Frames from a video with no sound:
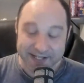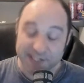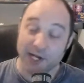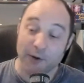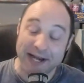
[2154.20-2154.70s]

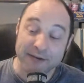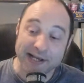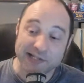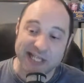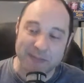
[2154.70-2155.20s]
So
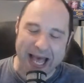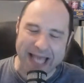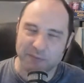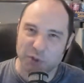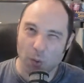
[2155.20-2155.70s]
anyway, Tim, I
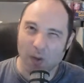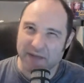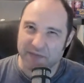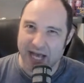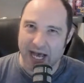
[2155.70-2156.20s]
am sure
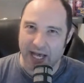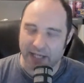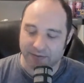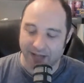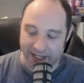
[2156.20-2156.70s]
I've
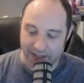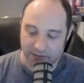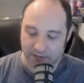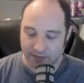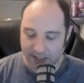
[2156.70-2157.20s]
gone
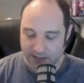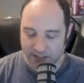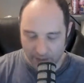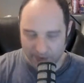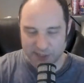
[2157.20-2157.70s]
like,
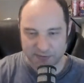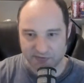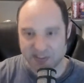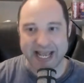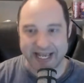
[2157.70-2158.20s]
you know, in terms
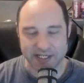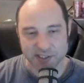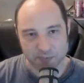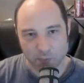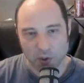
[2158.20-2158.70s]
of
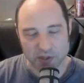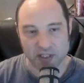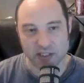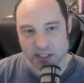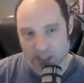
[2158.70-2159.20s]
days, more
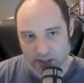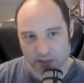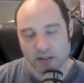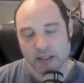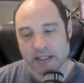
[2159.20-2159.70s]
than a
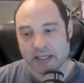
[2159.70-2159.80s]
year,